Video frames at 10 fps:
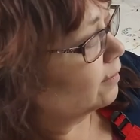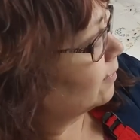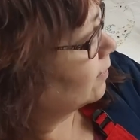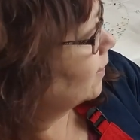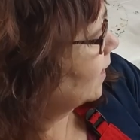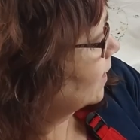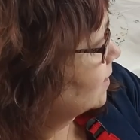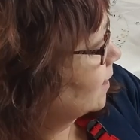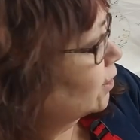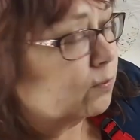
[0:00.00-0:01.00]
like I
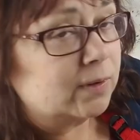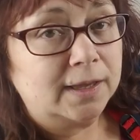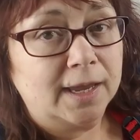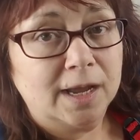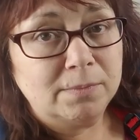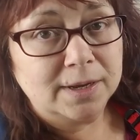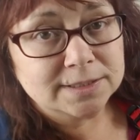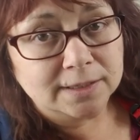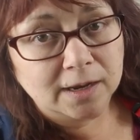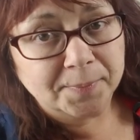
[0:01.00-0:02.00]
said, you really can't
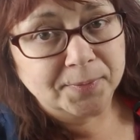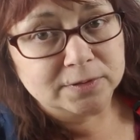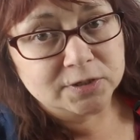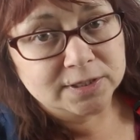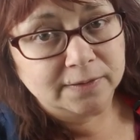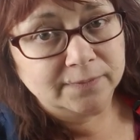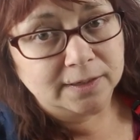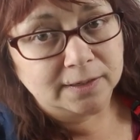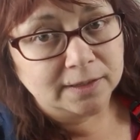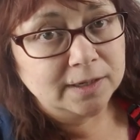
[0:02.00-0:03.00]
mess it up. You're just giving
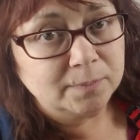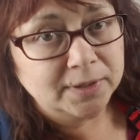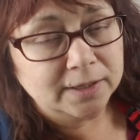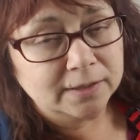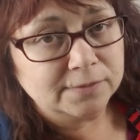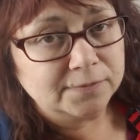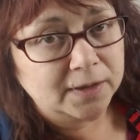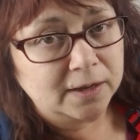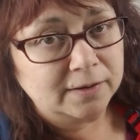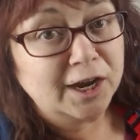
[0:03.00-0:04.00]
it a little bit of
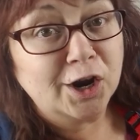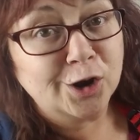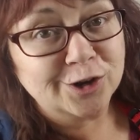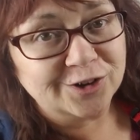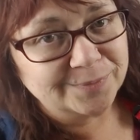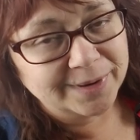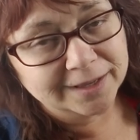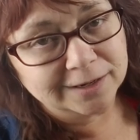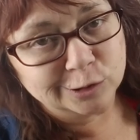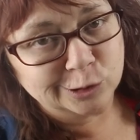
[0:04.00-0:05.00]
uh, character,
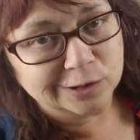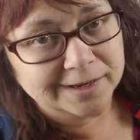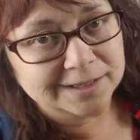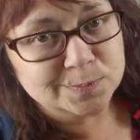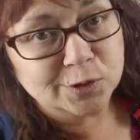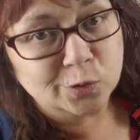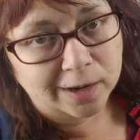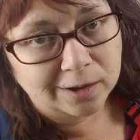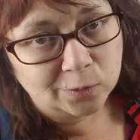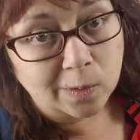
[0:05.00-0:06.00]
making it look like it's been
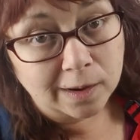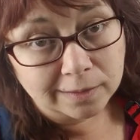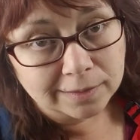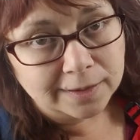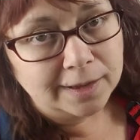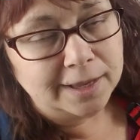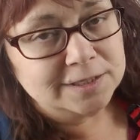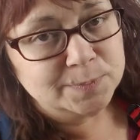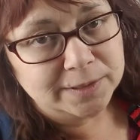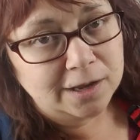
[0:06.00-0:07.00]
around a while and
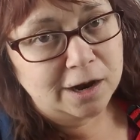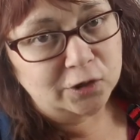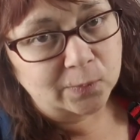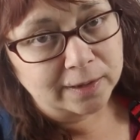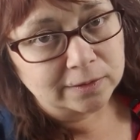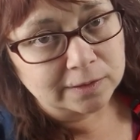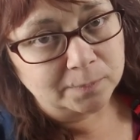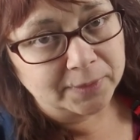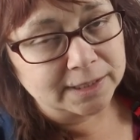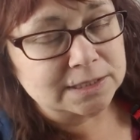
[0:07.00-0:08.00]
it's been knocked around a little
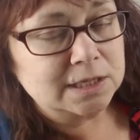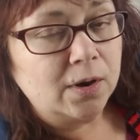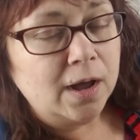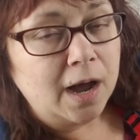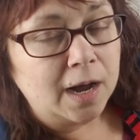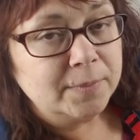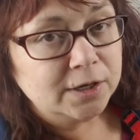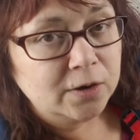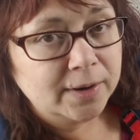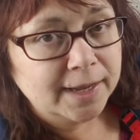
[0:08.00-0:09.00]
bit. So, I'm going
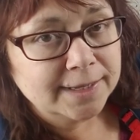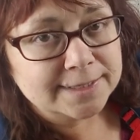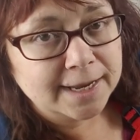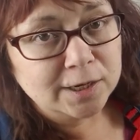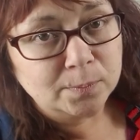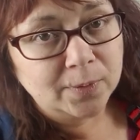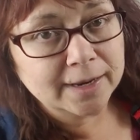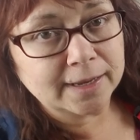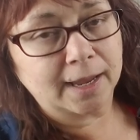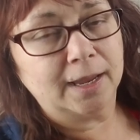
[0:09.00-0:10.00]
to go ahead, take a
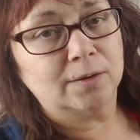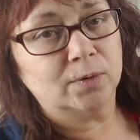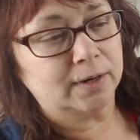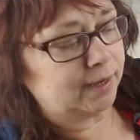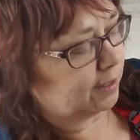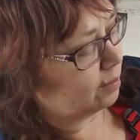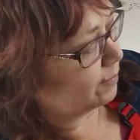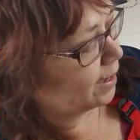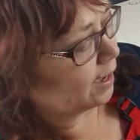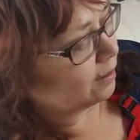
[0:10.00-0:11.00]
break, and when I
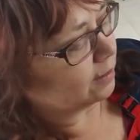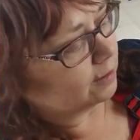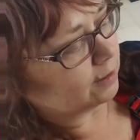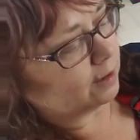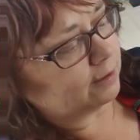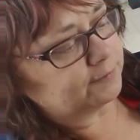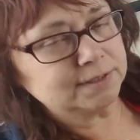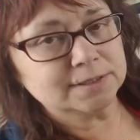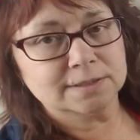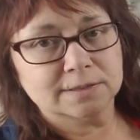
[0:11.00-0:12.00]
come back, uh,
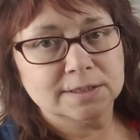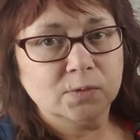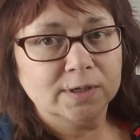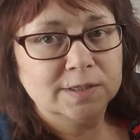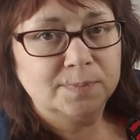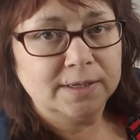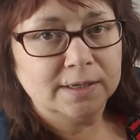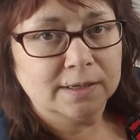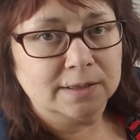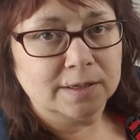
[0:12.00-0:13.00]
this is going to
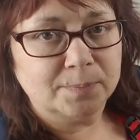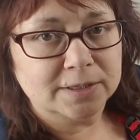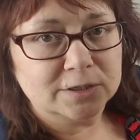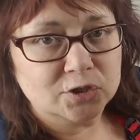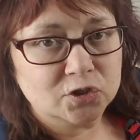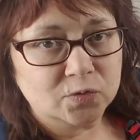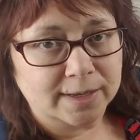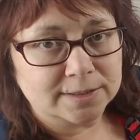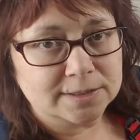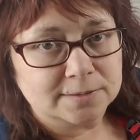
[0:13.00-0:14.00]
be a little bit
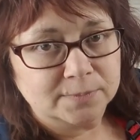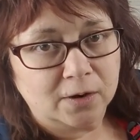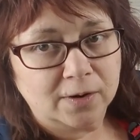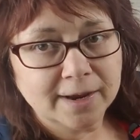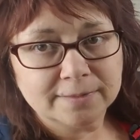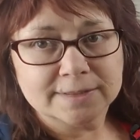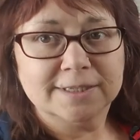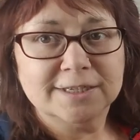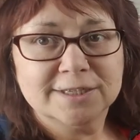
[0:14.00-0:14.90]
distressed. All right, see you